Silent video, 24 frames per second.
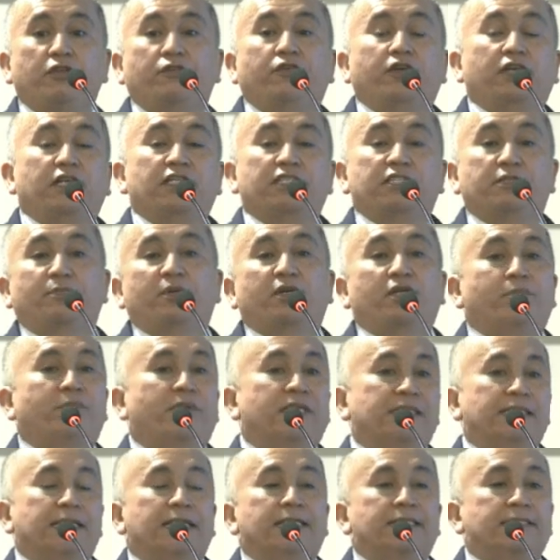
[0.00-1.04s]
different
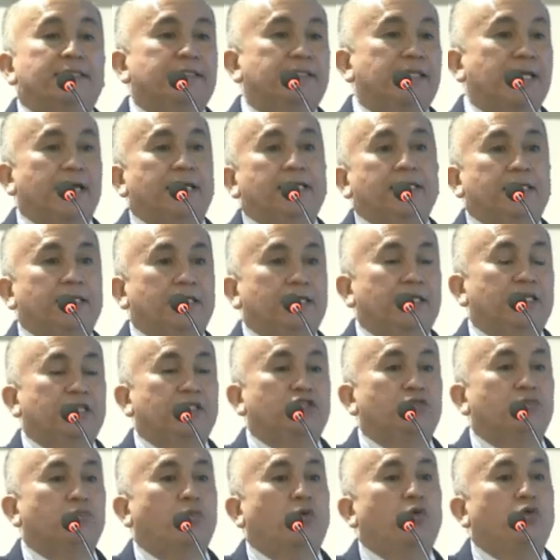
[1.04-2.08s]
experimental study
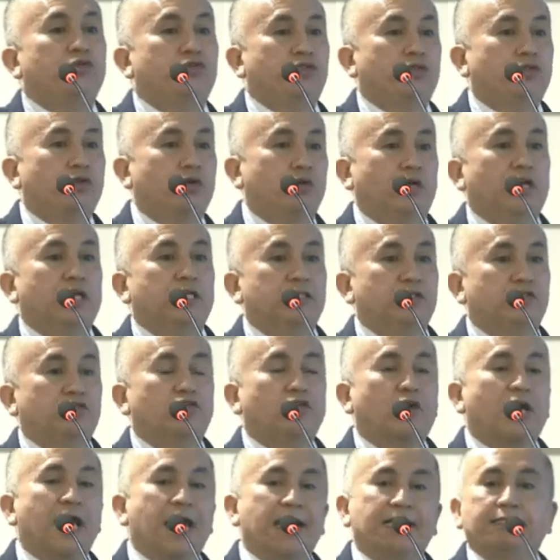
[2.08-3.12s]
exposing organisms
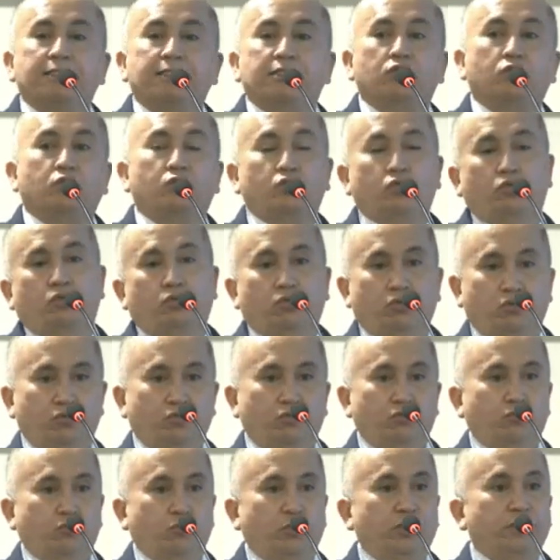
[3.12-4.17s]
to high CO2
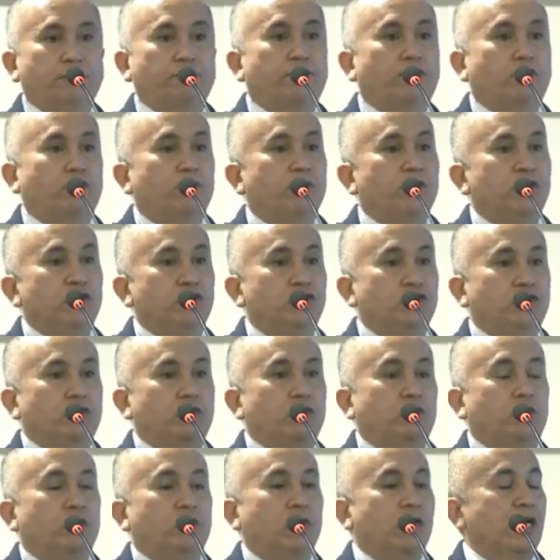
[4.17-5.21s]
with
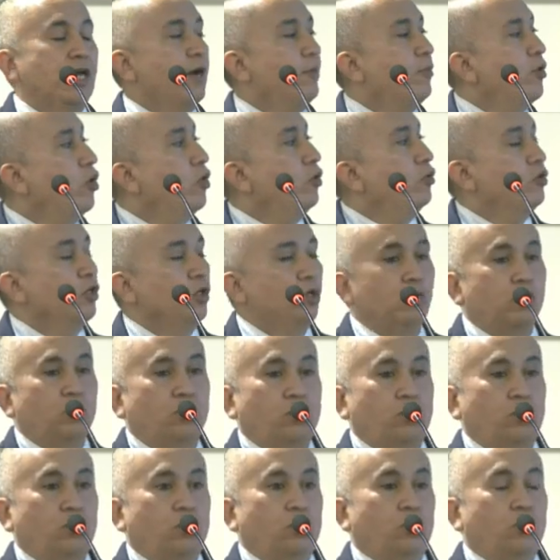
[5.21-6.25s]
information about
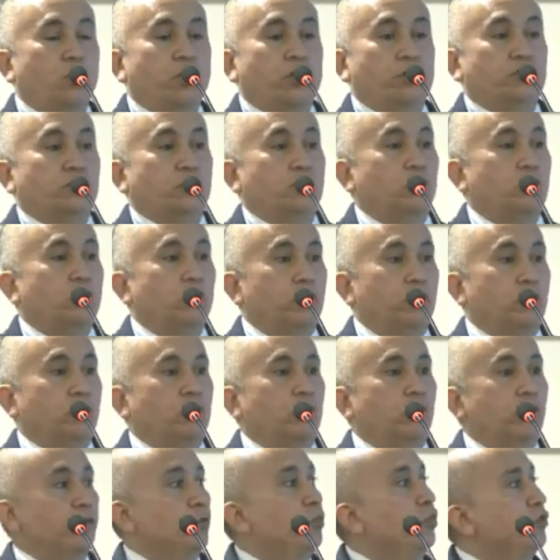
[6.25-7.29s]
what,
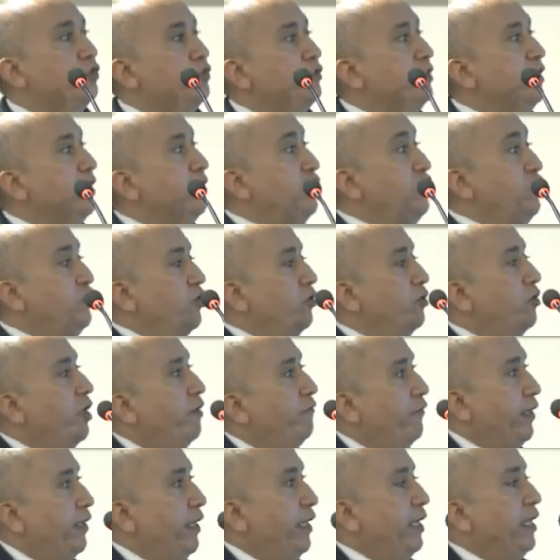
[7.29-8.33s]
what was the
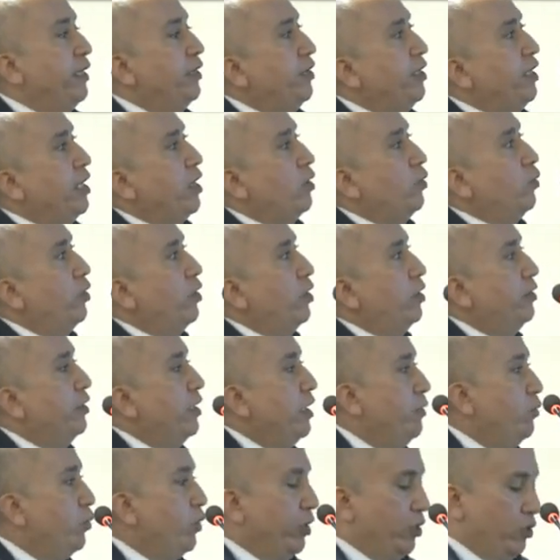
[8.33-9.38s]
geographic area where
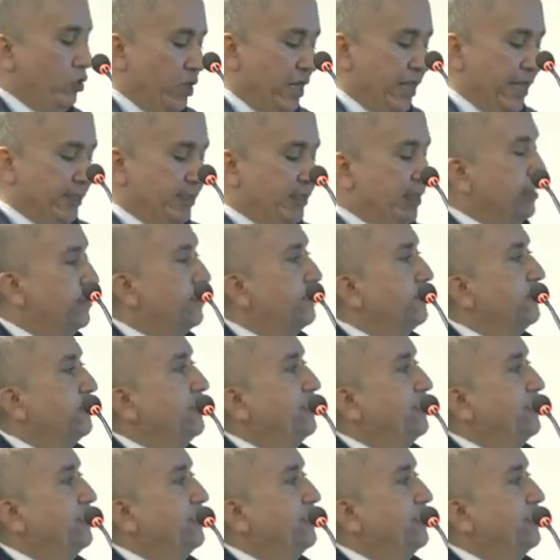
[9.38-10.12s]
they were collected.